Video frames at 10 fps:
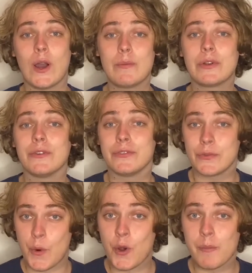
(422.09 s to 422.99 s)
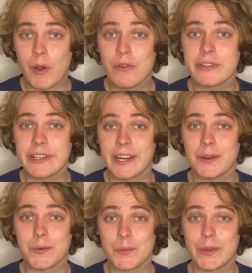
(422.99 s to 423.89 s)
open a farm over
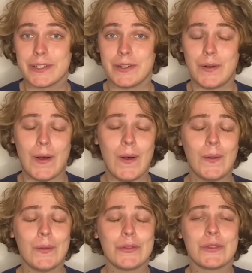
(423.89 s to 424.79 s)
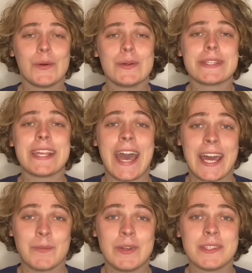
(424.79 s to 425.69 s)
there with all those
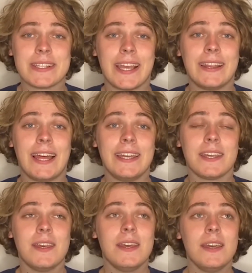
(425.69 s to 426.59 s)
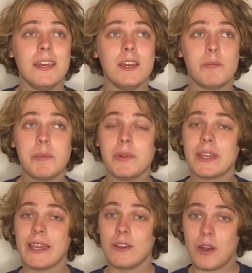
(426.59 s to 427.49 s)
animals, and like people
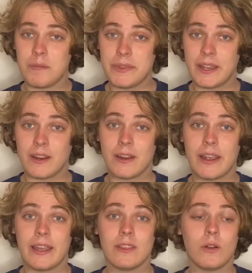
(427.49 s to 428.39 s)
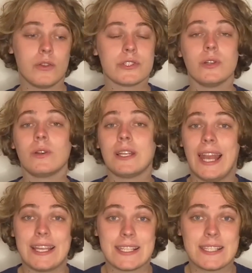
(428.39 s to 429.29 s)
can come there and also
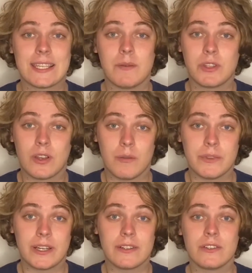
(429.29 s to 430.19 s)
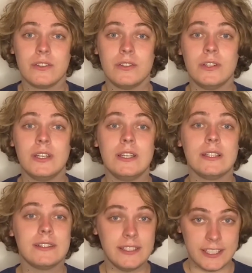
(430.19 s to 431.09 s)
classes can come there to
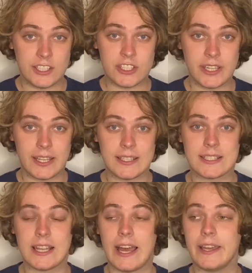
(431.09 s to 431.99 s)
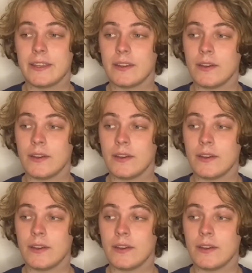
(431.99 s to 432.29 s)
teach things like